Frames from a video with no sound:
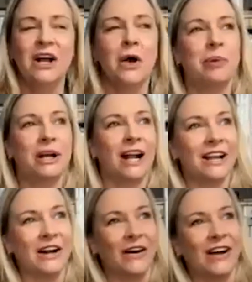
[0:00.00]
But
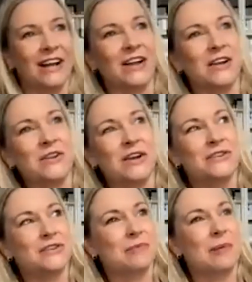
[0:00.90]
I
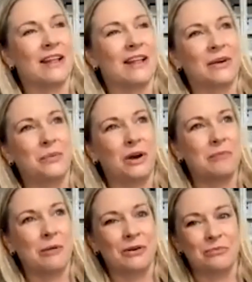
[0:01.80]
just remember that like one
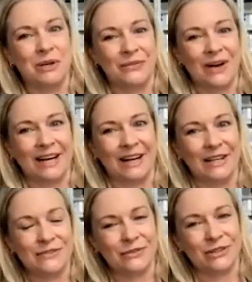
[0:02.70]
moment of being
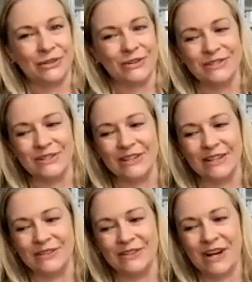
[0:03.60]
recognized for Clarissa
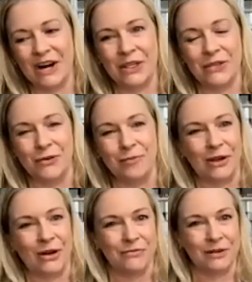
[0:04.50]
that kind of threw me
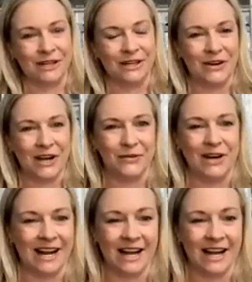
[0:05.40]
off. I didn't know how to react.